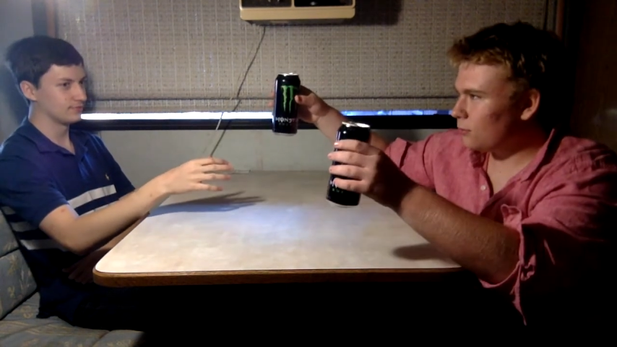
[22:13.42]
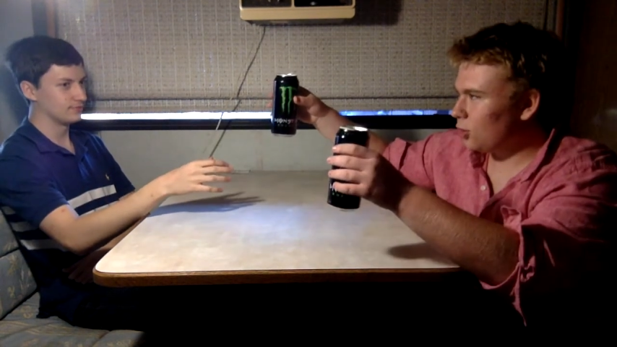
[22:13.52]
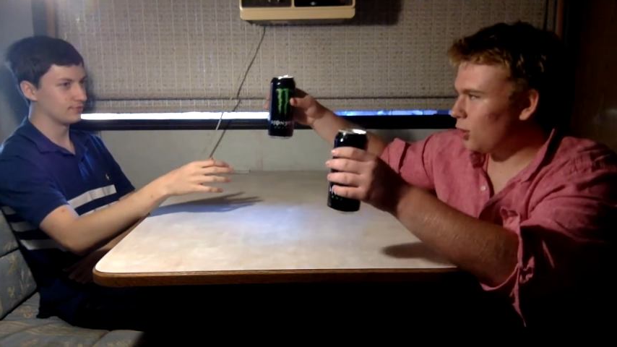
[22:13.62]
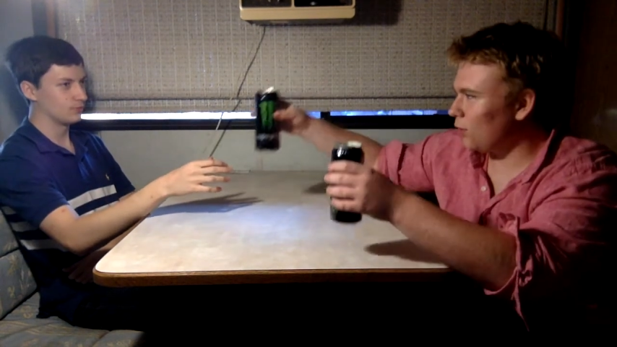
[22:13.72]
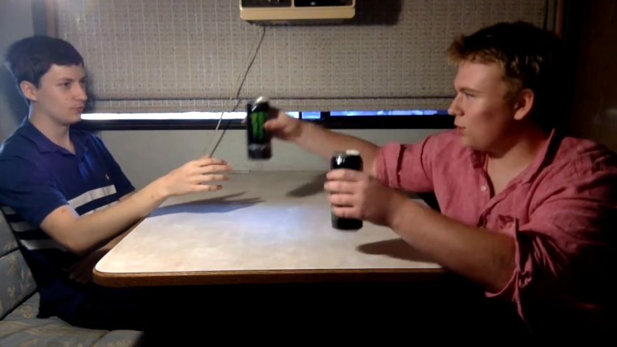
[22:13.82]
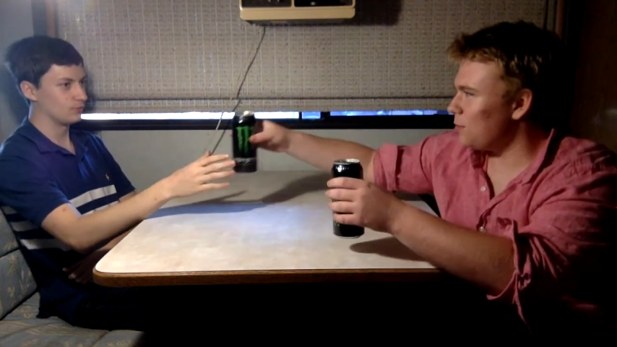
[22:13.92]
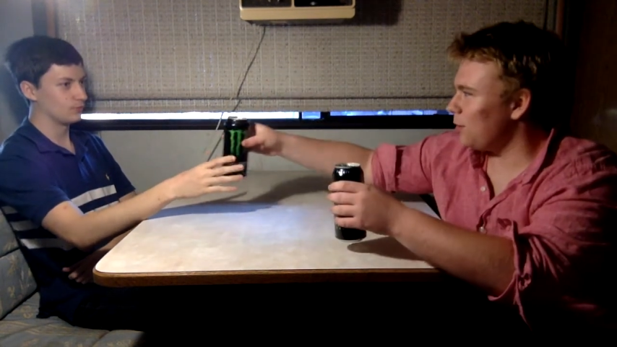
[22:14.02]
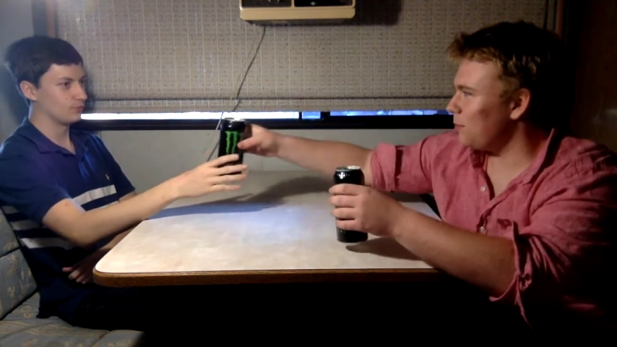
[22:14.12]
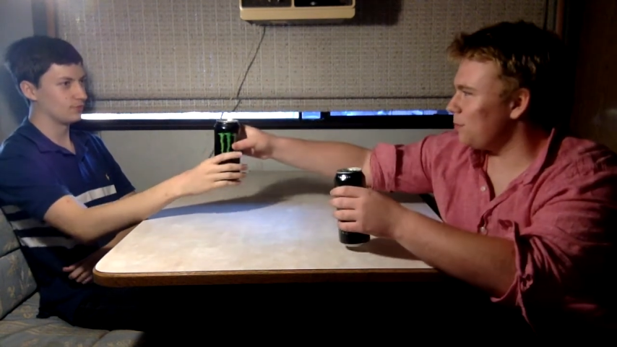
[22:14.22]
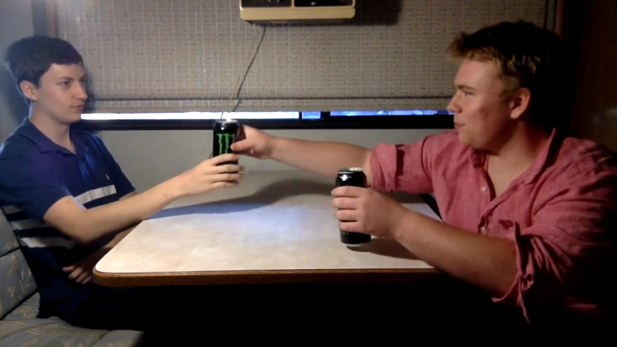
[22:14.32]
Speaker 1: You have less than
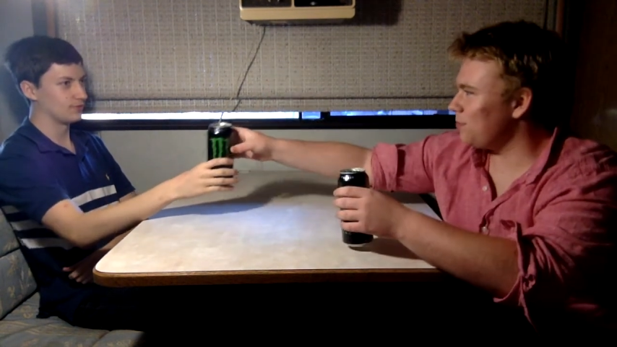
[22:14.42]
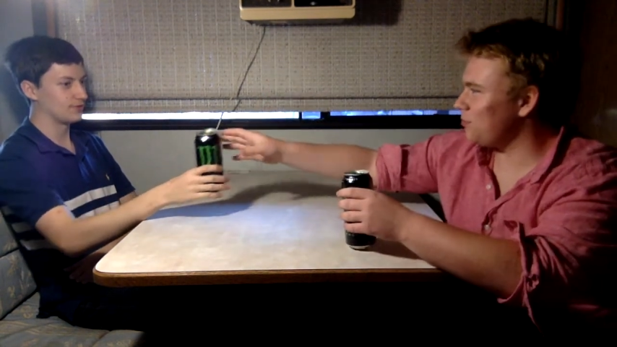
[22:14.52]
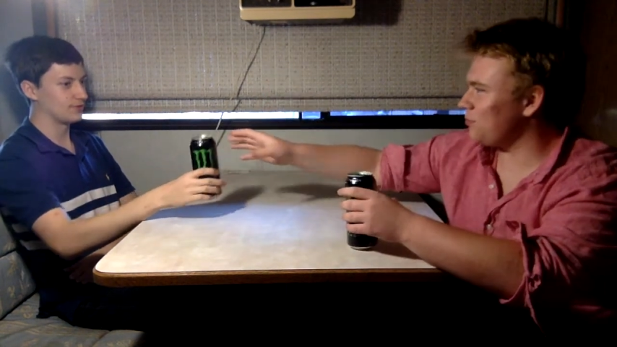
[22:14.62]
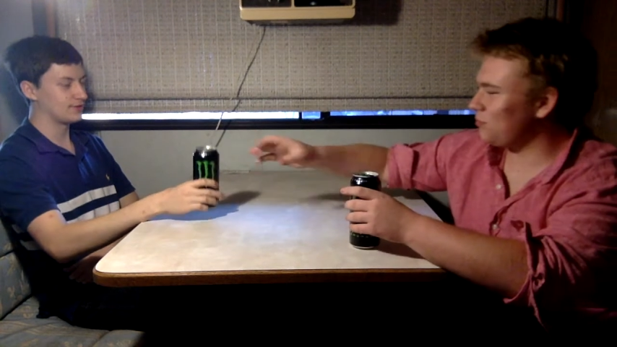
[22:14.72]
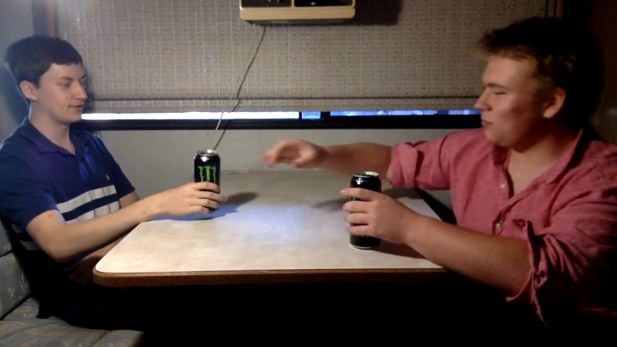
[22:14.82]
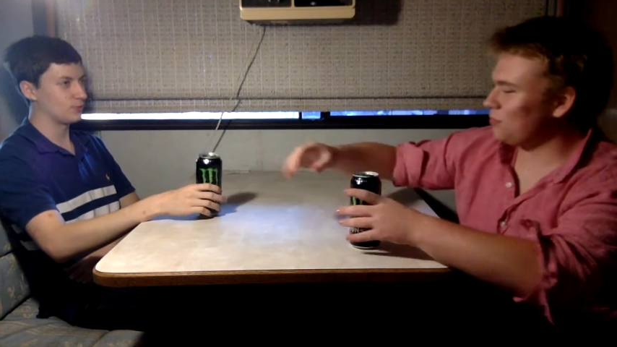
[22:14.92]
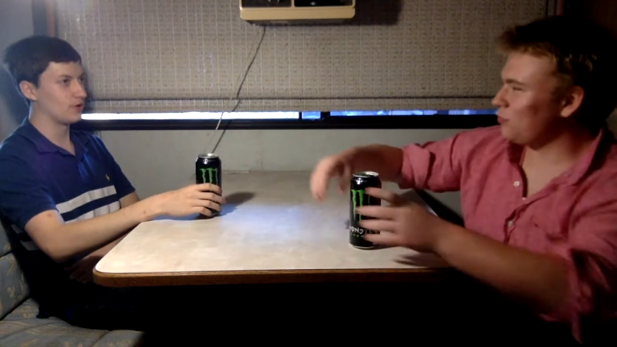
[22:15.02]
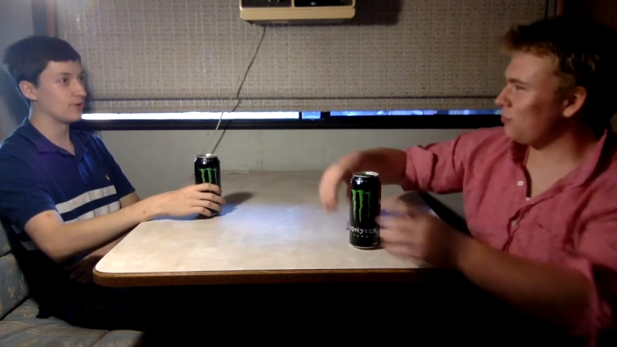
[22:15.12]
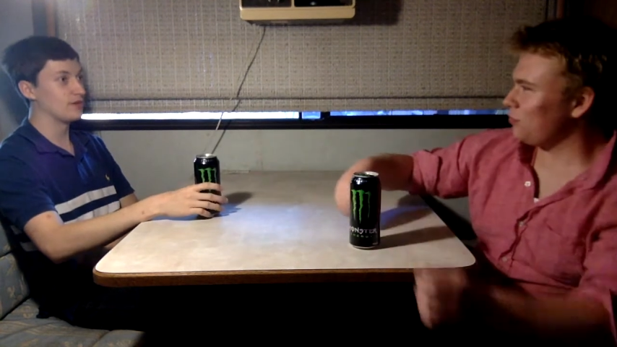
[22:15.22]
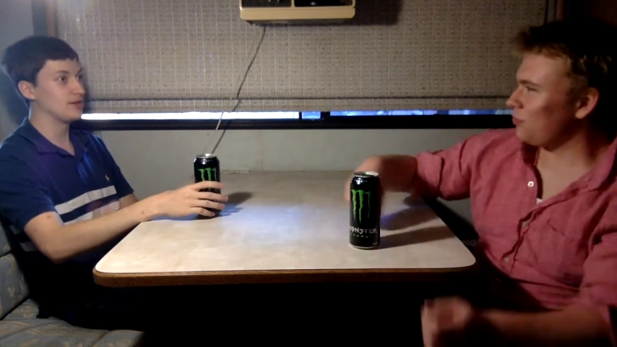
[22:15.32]
me.
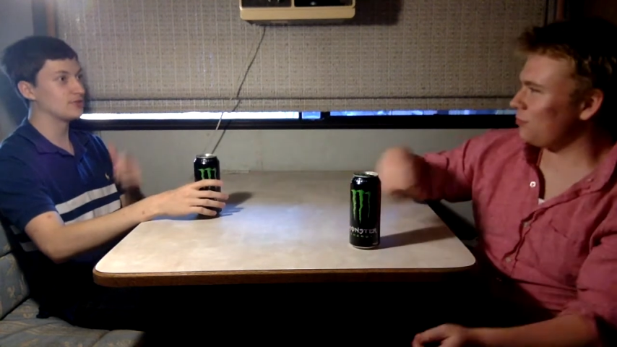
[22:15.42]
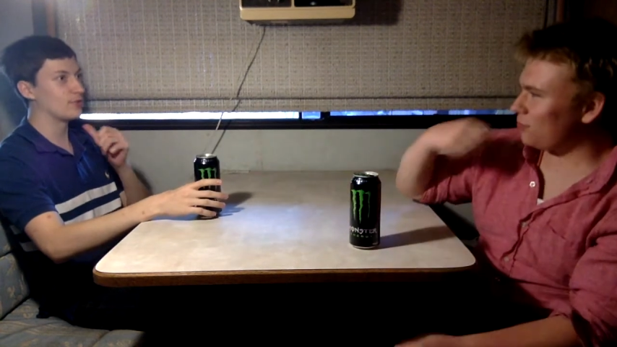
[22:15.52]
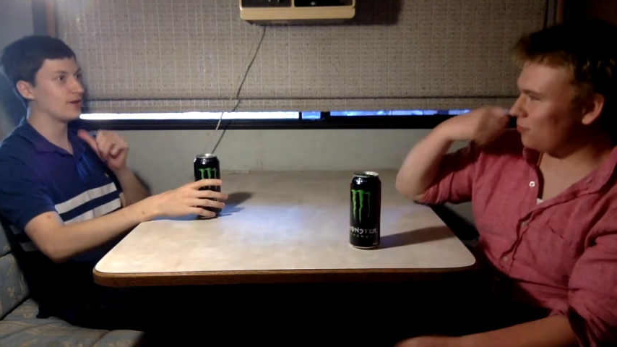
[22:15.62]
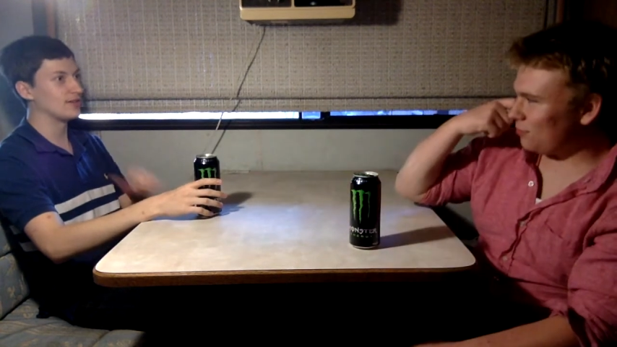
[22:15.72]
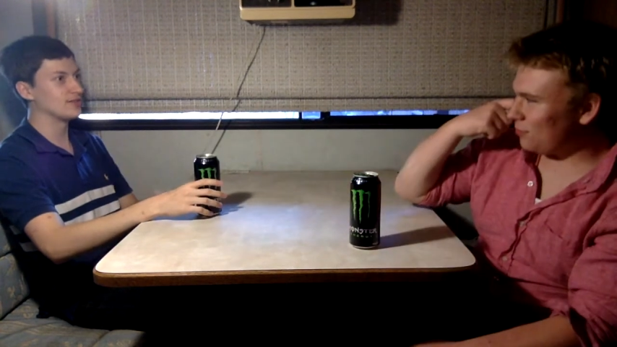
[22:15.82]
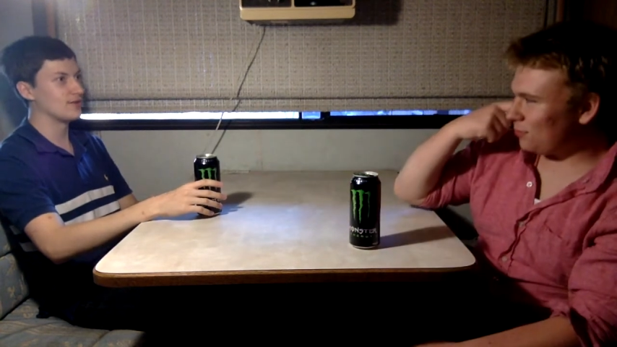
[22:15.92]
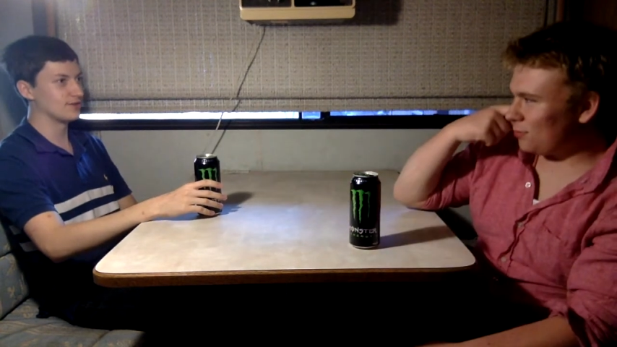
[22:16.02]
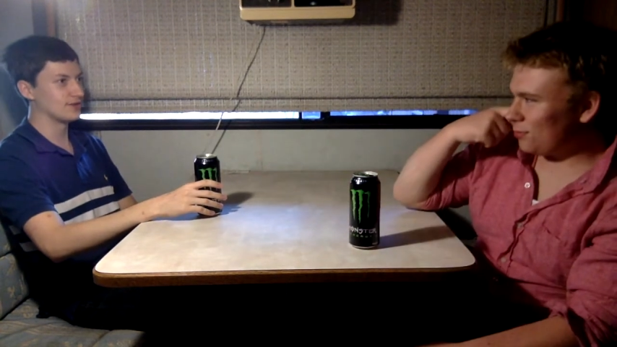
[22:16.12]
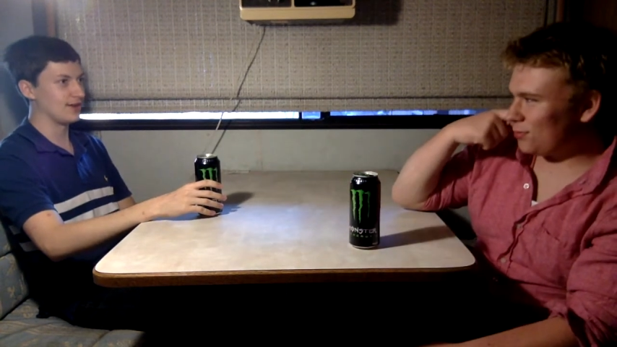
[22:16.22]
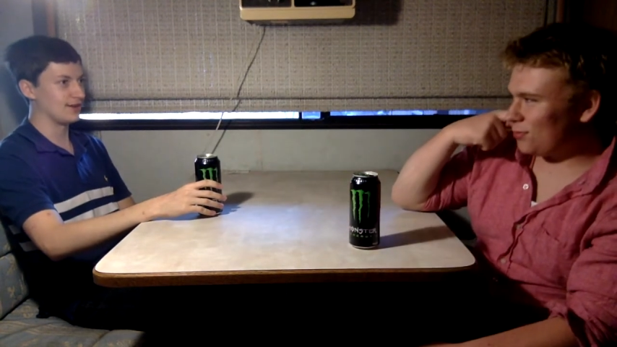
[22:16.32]
One big drink is all it
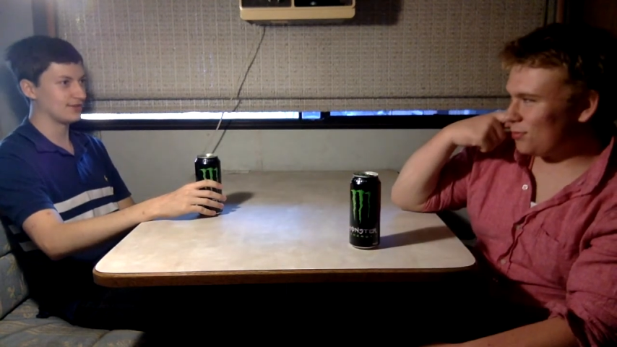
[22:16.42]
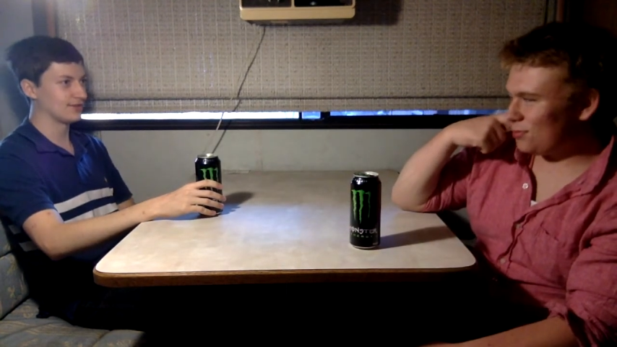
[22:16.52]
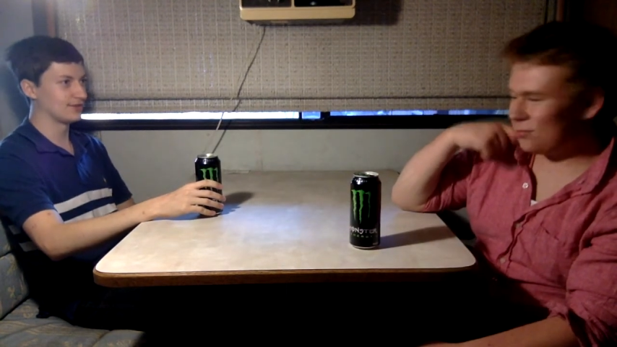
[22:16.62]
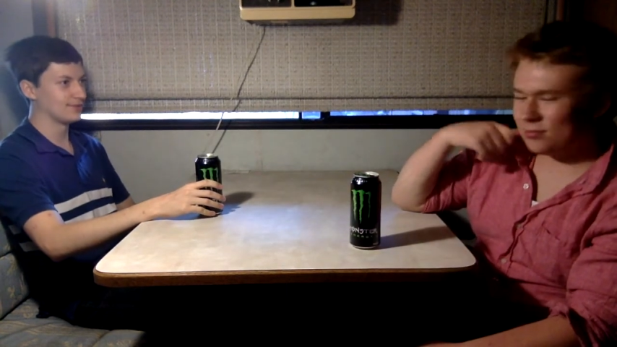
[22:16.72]
takes.